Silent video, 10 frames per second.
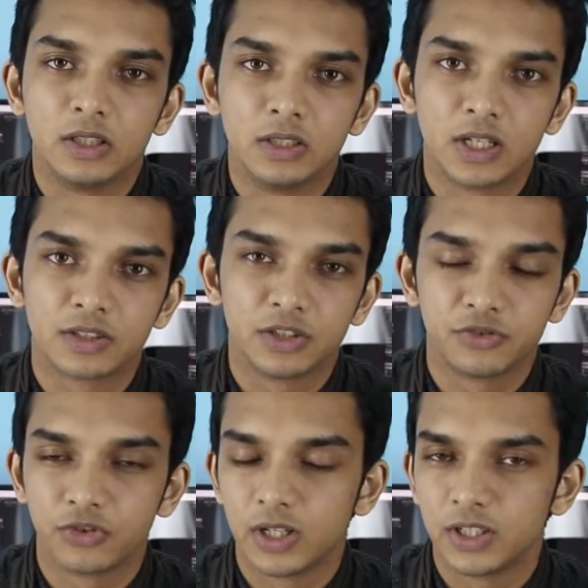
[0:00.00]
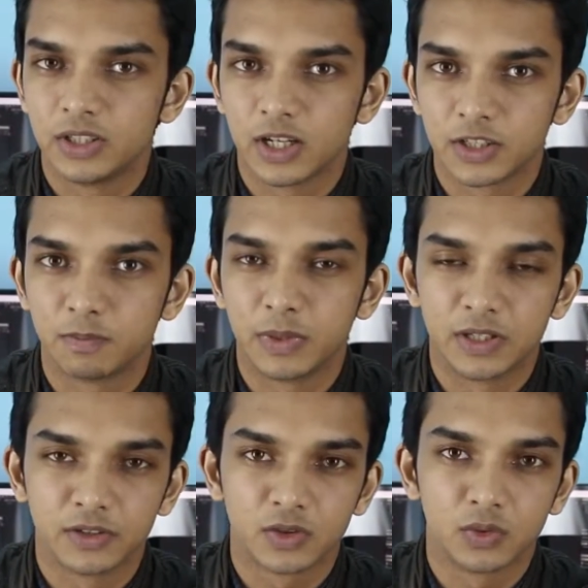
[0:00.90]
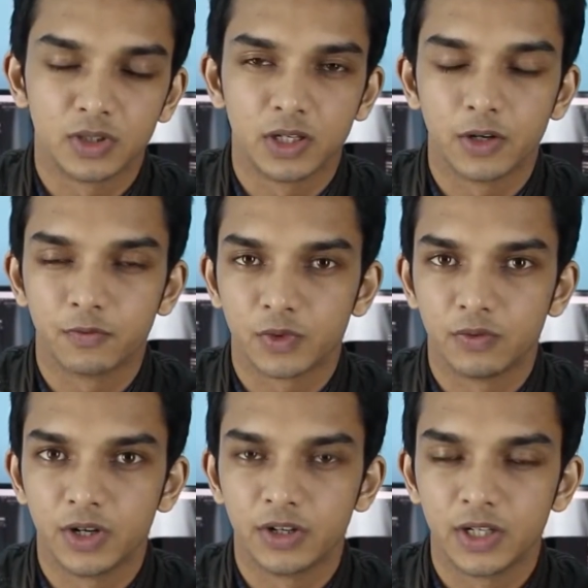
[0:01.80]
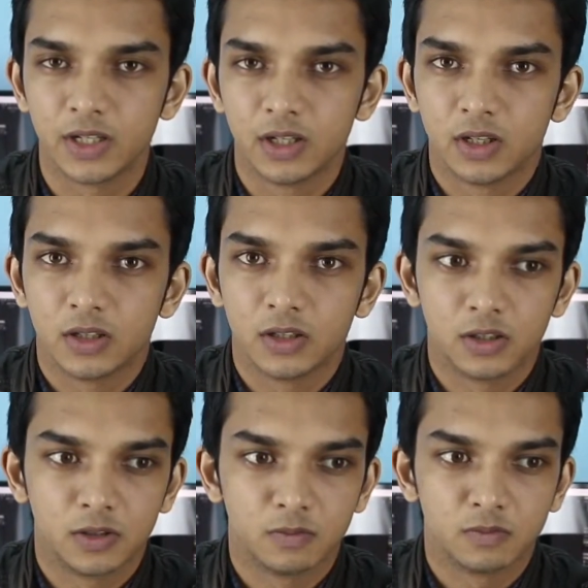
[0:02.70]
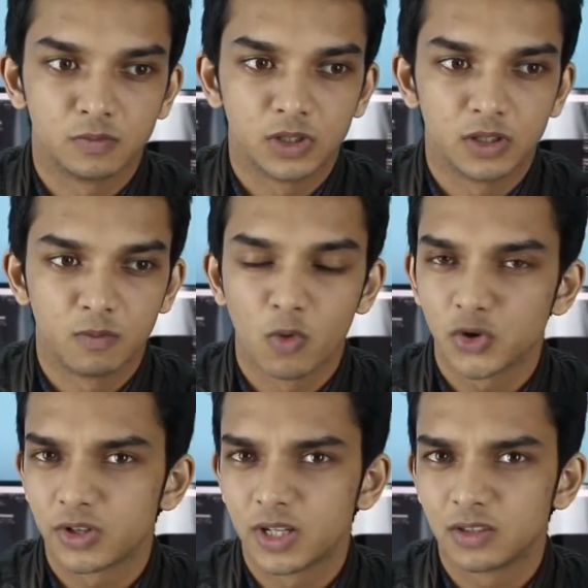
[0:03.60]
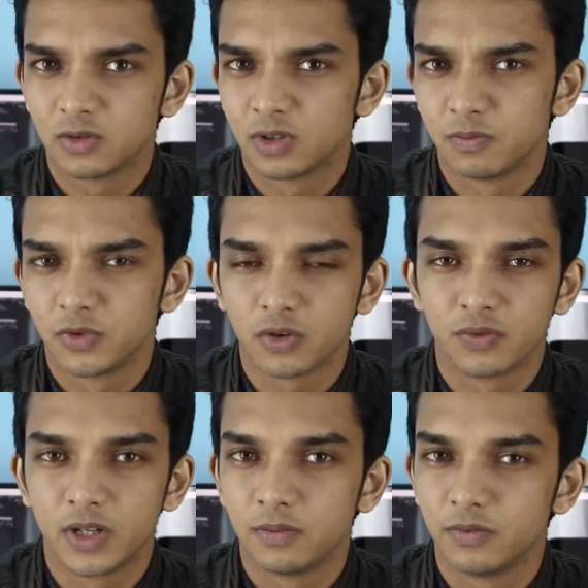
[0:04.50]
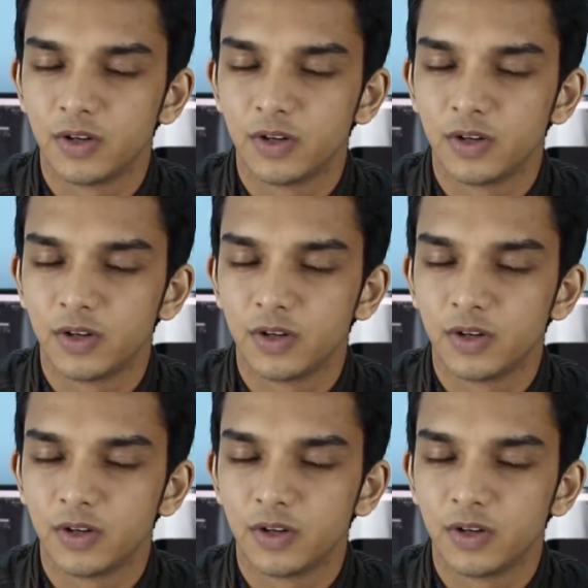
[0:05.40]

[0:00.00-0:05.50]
Yes, it really does bend with a very moderate, not very